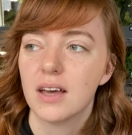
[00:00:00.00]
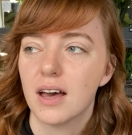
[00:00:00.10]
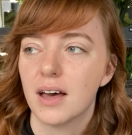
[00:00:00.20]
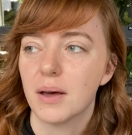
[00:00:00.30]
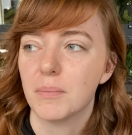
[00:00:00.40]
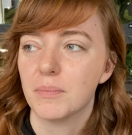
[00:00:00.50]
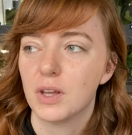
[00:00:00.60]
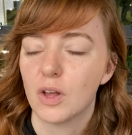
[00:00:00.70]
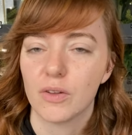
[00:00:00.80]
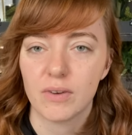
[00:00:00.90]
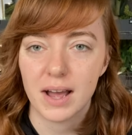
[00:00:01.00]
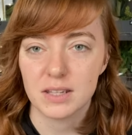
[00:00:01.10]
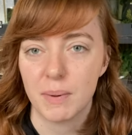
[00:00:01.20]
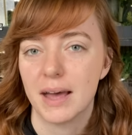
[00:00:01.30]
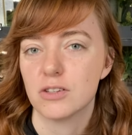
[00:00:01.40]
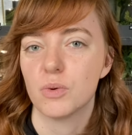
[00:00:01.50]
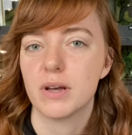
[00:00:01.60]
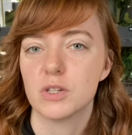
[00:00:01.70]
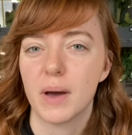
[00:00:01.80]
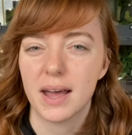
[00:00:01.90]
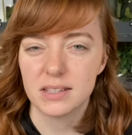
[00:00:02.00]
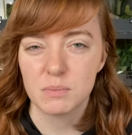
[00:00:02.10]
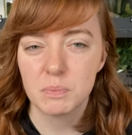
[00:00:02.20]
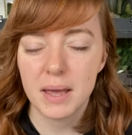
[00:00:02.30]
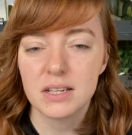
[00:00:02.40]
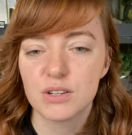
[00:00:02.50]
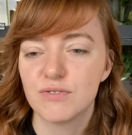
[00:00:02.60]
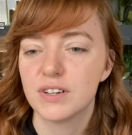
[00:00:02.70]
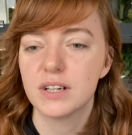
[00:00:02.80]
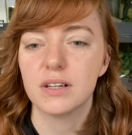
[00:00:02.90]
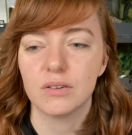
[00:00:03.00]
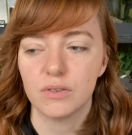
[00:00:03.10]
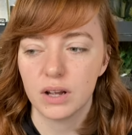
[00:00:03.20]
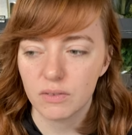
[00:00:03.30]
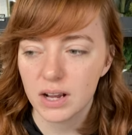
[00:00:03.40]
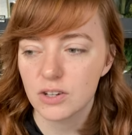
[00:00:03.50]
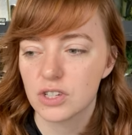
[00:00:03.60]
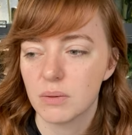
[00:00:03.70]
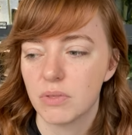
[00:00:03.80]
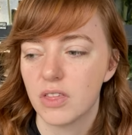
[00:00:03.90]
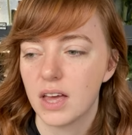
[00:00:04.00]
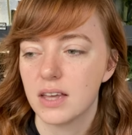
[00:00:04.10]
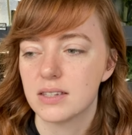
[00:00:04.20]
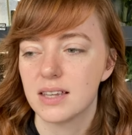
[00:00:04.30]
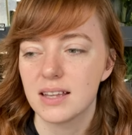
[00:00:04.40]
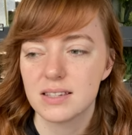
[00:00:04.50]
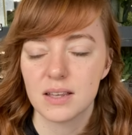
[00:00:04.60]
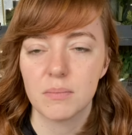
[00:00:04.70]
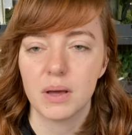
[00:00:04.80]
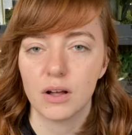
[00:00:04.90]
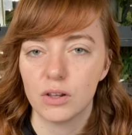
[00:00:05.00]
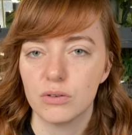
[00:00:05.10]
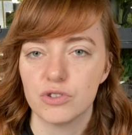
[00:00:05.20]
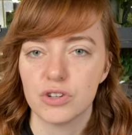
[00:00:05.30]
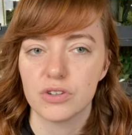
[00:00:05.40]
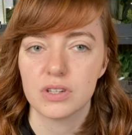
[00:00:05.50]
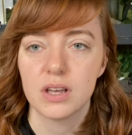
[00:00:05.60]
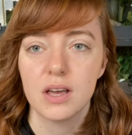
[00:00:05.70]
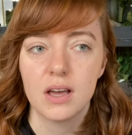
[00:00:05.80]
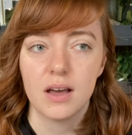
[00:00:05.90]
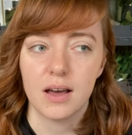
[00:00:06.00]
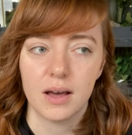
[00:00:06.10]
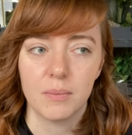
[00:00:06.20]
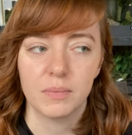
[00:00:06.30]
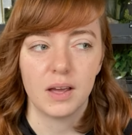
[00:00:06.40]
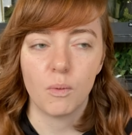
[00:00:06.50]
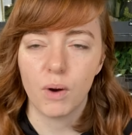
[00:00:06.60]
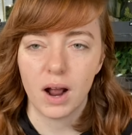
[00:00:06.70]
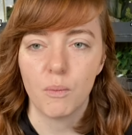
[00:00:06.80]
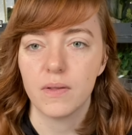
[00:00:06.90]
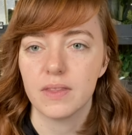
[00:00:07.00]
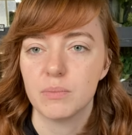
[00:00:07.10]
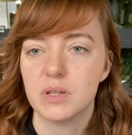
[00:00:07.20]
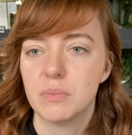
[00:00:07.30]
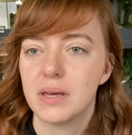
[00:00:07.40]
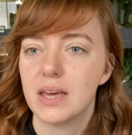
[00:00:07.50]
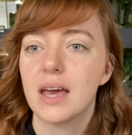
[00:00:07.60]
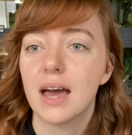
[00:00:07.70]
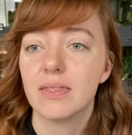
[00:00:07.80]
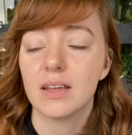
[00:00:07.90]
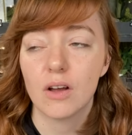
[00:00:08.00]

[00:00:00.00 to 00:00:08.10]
um you know the rats passed away so I had some space to fill I rearranged some things get some enclosures um like where I want them to be and then